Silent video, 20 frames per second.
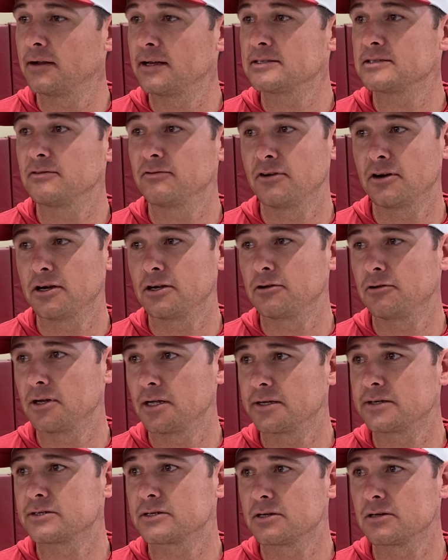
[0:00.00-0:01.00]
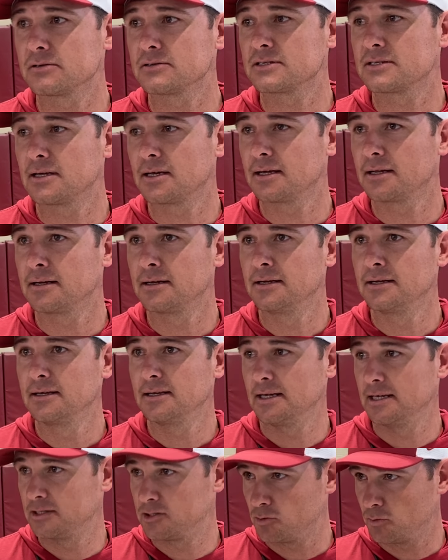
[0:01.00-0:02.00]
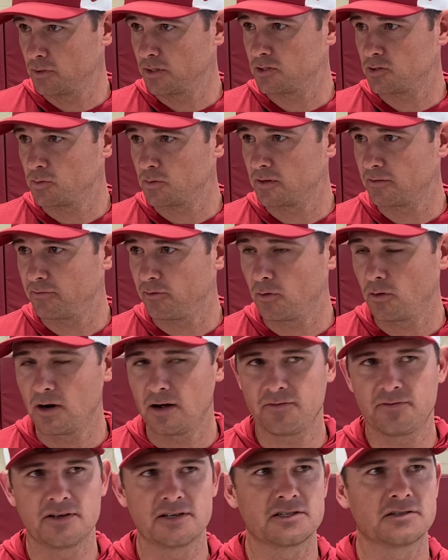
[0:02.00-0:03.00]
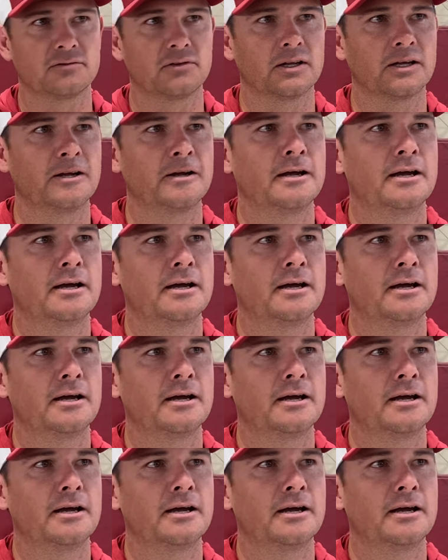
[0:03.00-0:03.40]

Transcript: that's a very unique skill set in 2024 offensively.